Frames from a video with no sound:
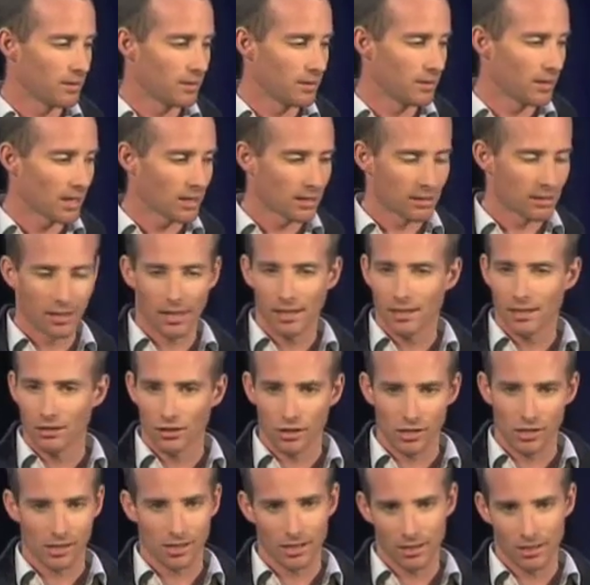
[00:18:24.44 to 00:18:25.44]
they
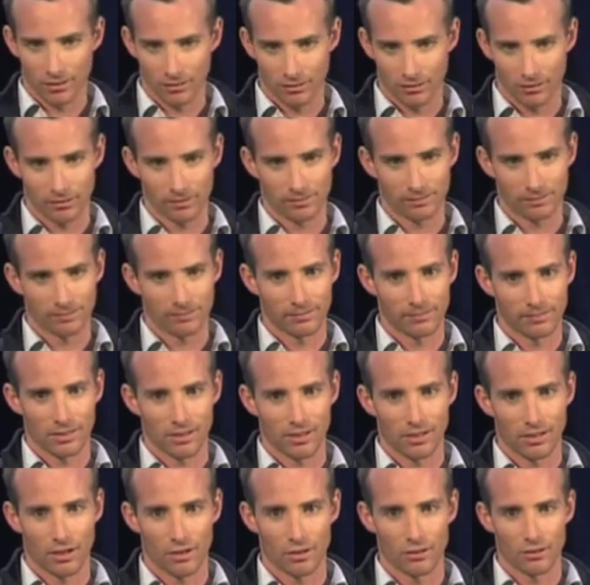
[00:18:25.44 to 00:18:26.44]
can just leave.
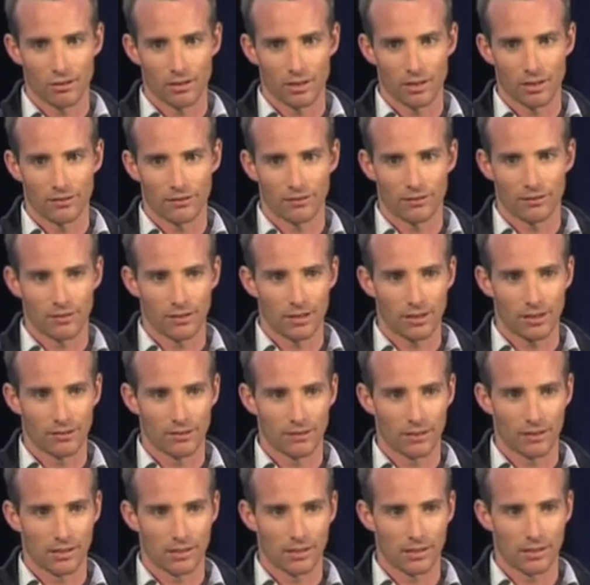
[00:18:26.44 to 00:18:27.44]
So if
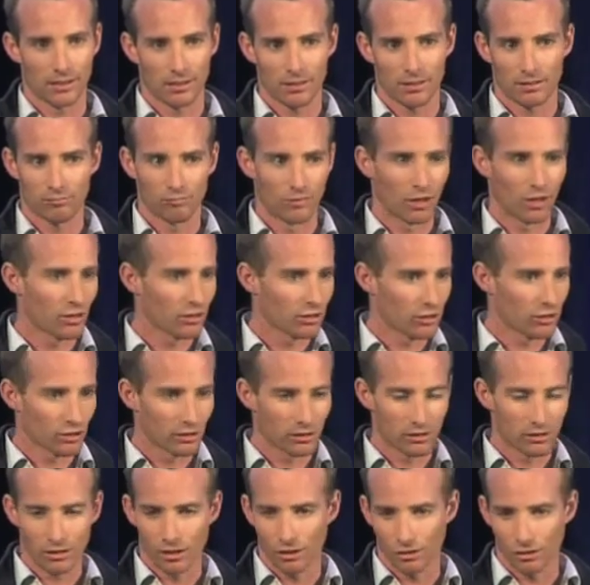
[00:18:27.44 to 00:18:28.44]
it's no
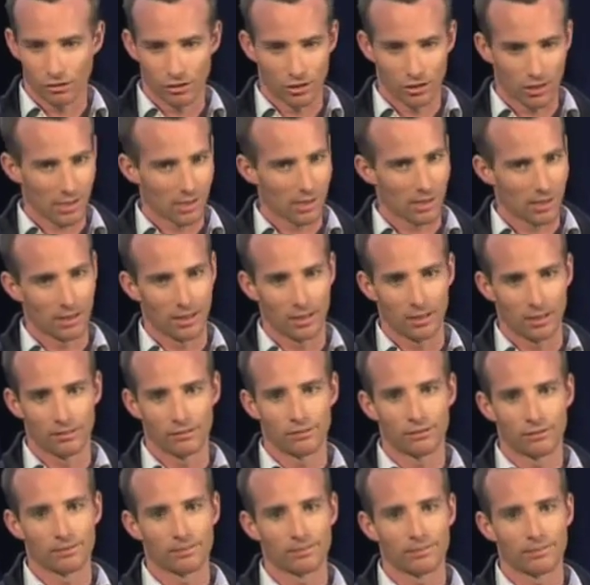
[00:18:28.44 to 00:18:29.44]
good, they'll just leave.
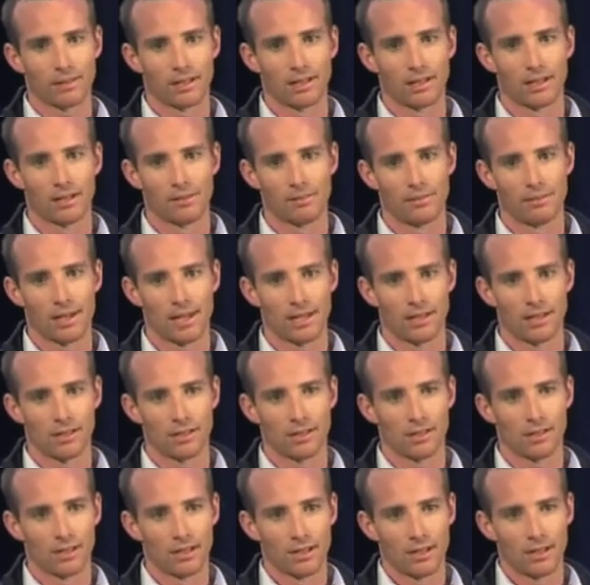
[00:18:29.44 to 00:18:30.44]

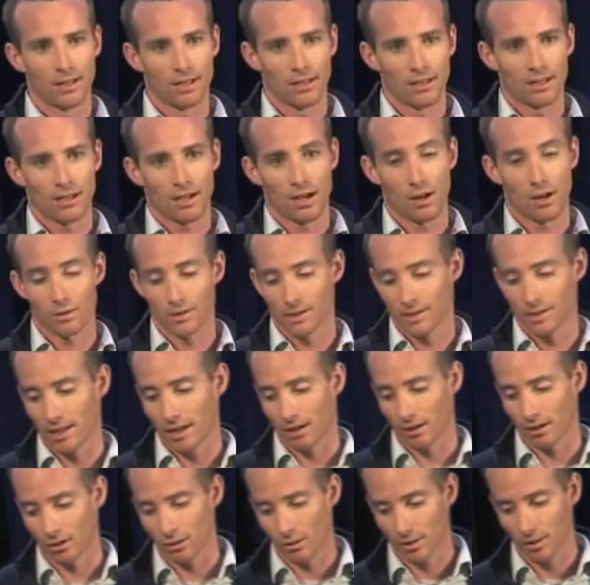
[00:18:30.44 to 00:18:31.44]
And I was
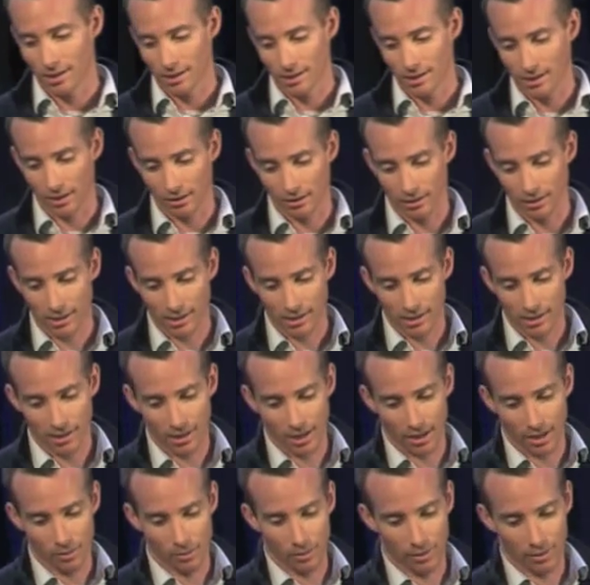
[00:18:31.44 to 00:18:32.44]
down in Queenstown
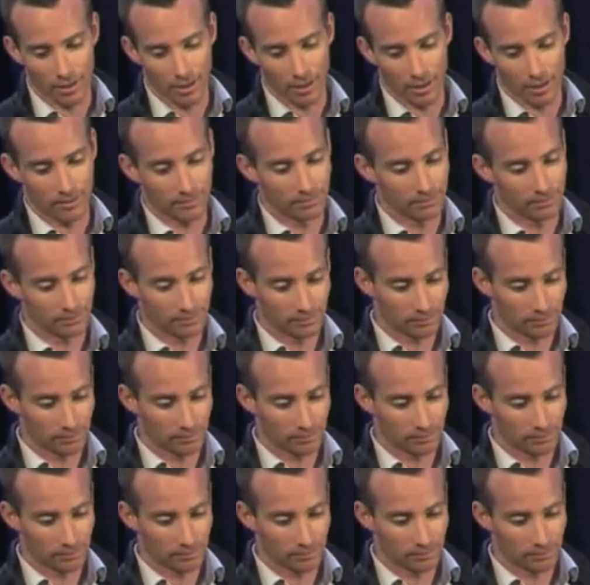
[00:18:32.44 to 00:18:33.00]
yesterday with a